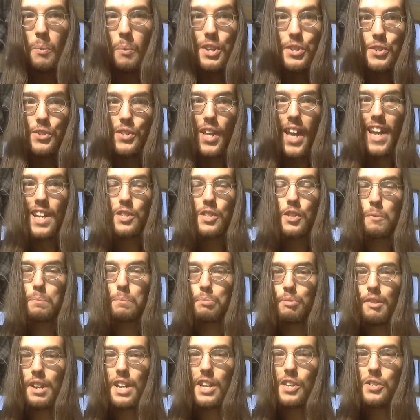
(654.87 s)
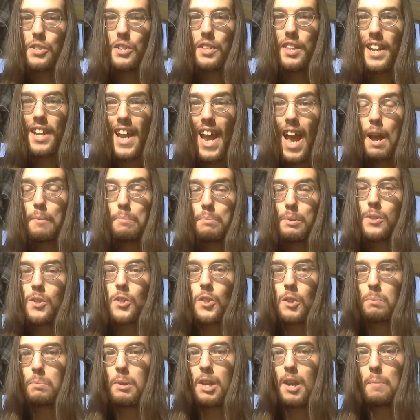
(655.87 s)
We say it's a priest that happens
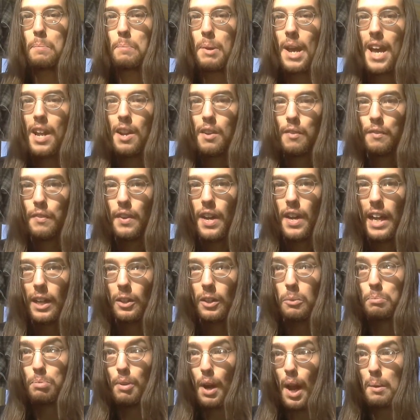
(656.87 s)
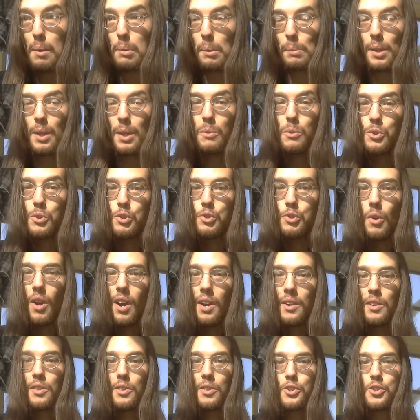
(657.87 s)
to be a pedophile who probably was
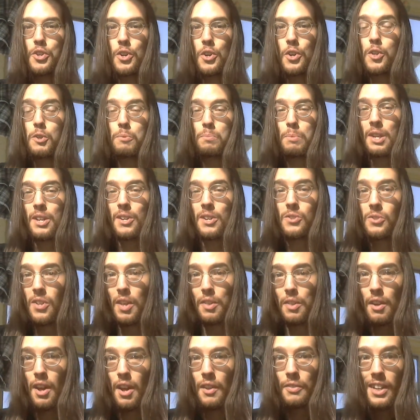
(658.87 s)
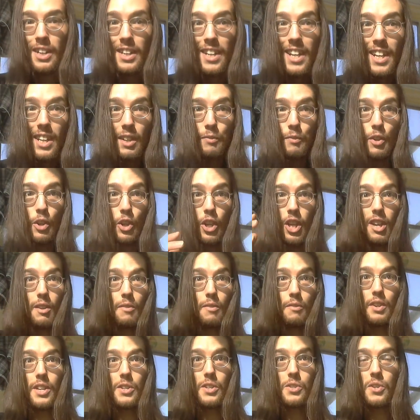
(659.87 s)
drawn to the church because they thought they'd get
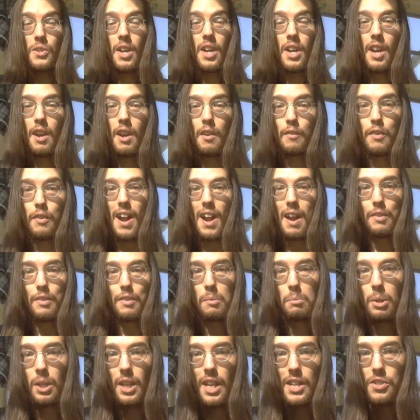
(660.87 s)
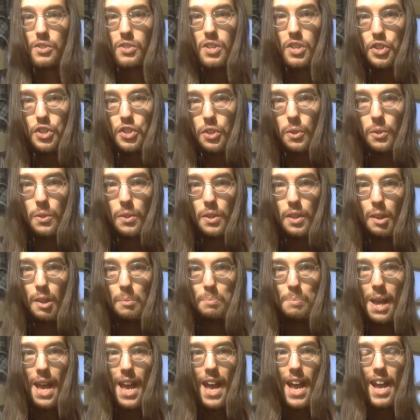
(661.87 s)
forgiveness having molested children in
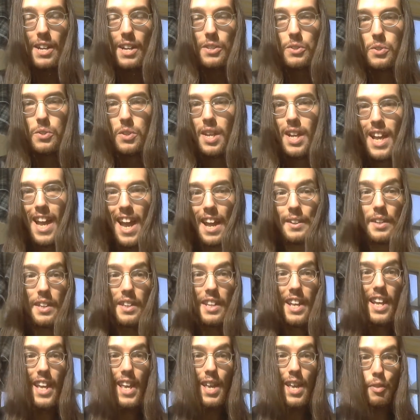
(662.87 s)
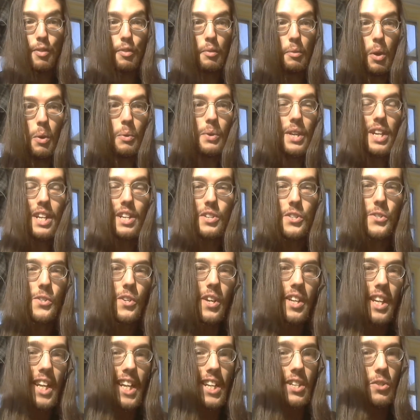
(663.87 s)
the past. And then they get thrown into
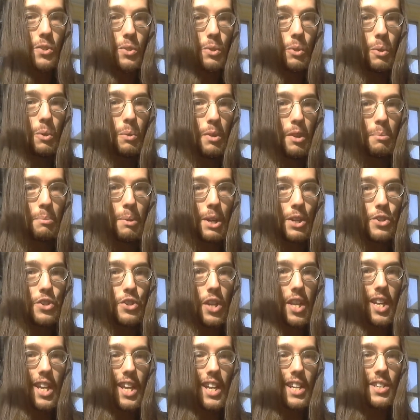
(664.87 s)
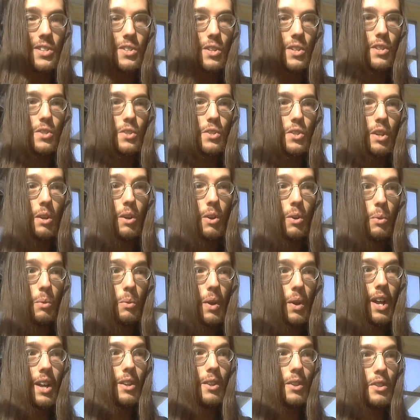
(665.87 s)
Sunday school with a bunch of kids and they say, oh,
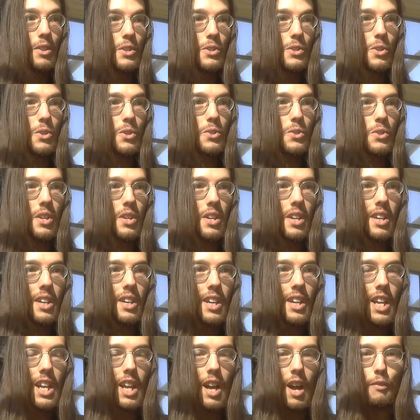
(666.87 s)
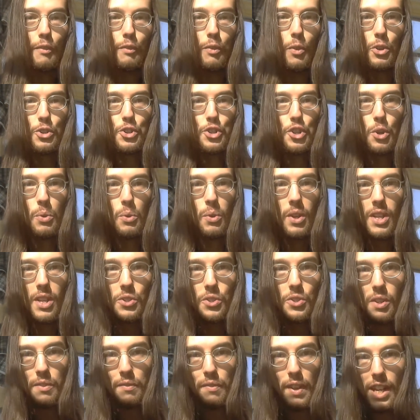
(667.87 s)
well, this is a
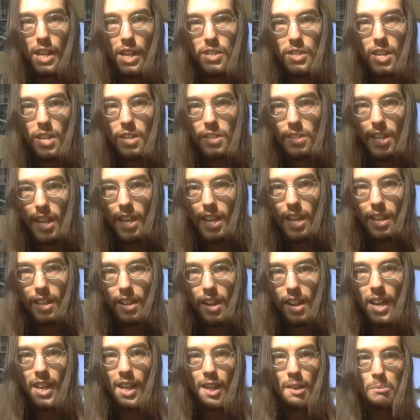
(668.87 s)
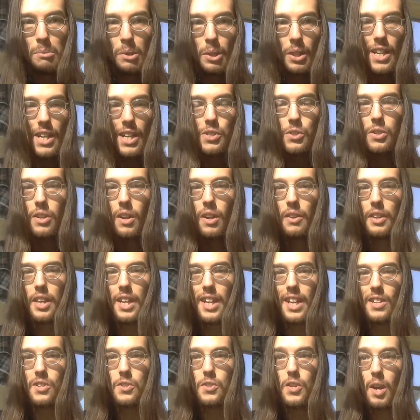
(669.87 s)
fortuitous event indeed. I can molest all the
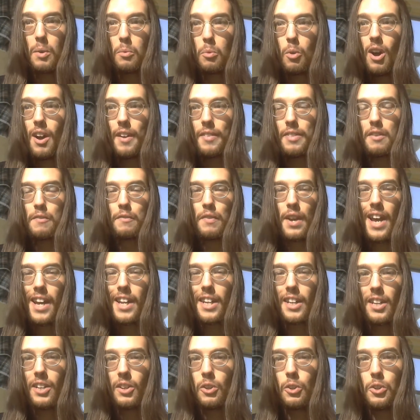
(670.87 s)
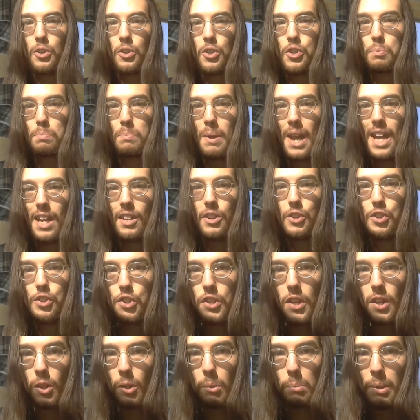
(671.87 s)
kids I want, and the Vatican will just pay to
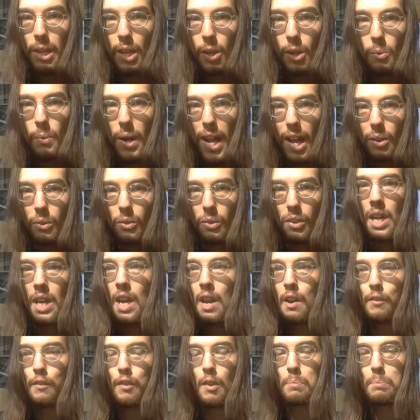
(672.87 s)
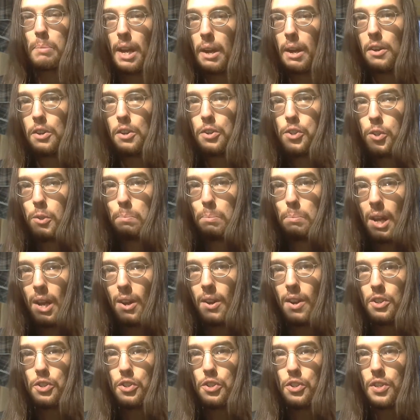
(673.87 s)
shuttle me around from parish
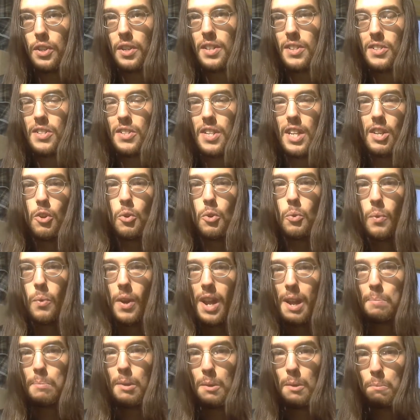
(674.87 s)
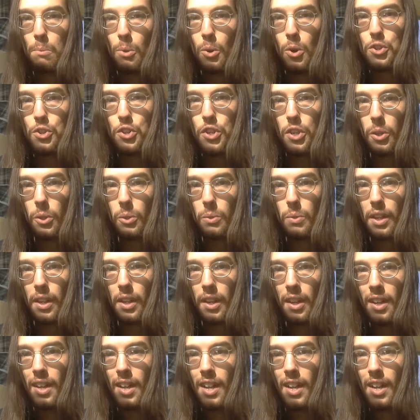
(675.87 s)
to continue raping more children.